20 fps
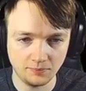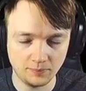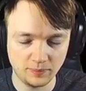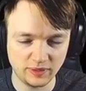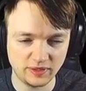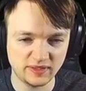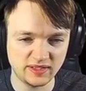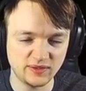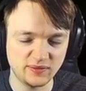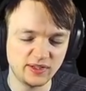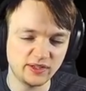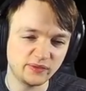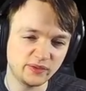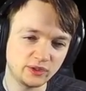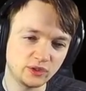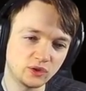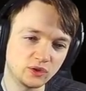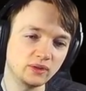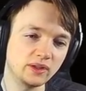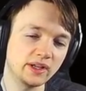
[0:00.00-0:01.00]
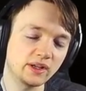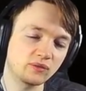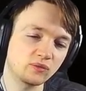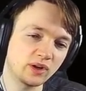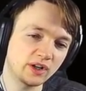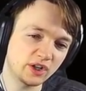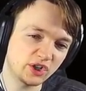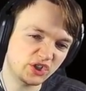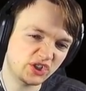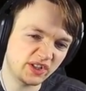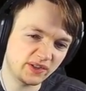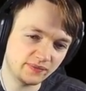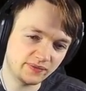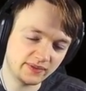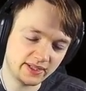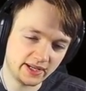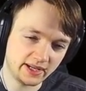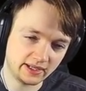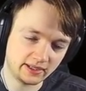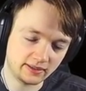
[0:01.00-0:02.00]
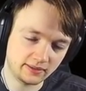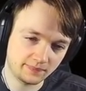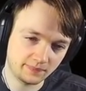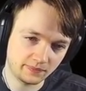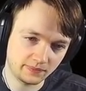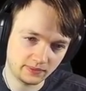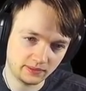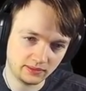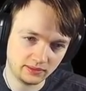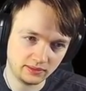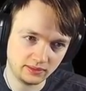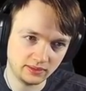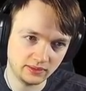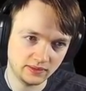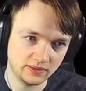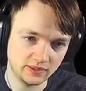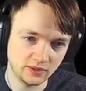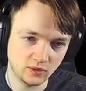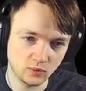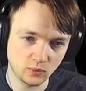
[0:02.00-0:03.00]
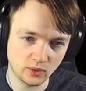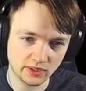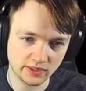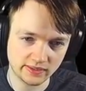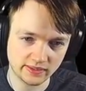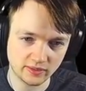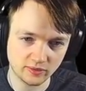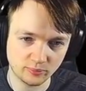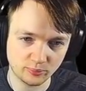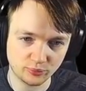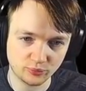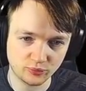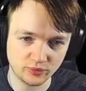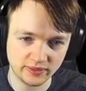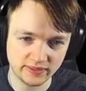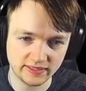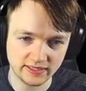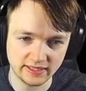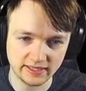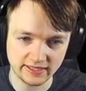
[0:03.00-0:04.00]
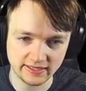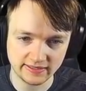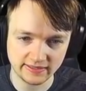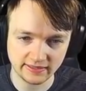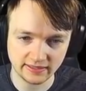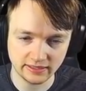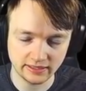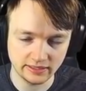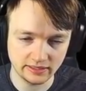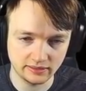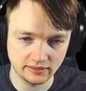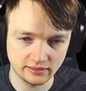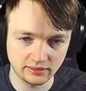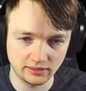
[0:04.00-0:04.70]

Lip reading: Because even if you don't like run a Shiv deck, it still works out pretty nicely.